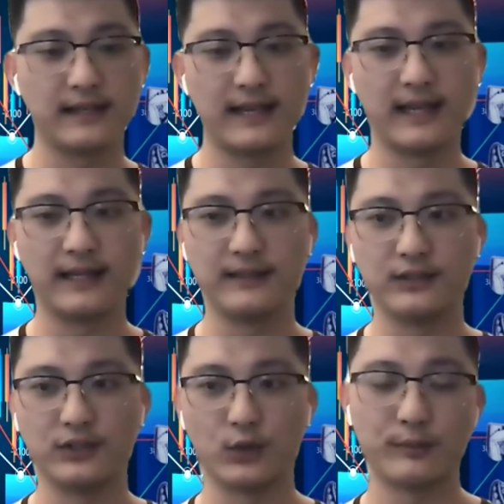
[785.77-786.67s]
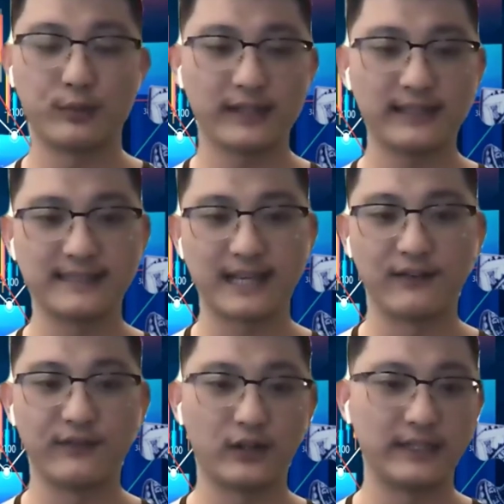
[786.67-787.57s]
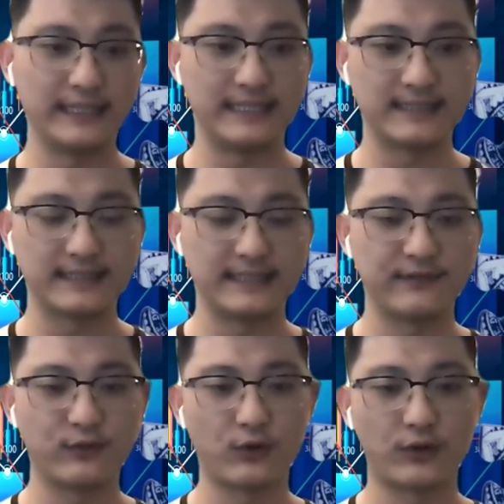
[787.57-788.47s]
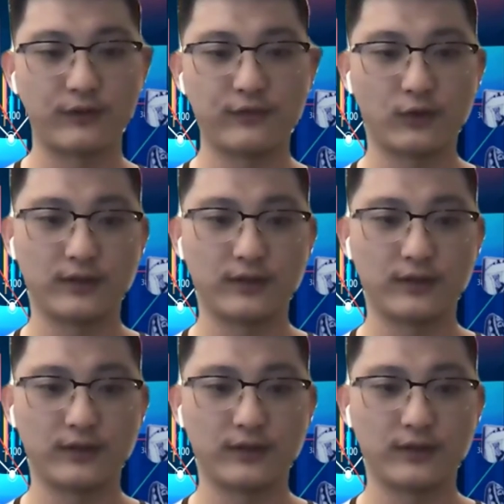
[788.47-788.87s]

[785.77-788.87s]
And, we break things down very easily for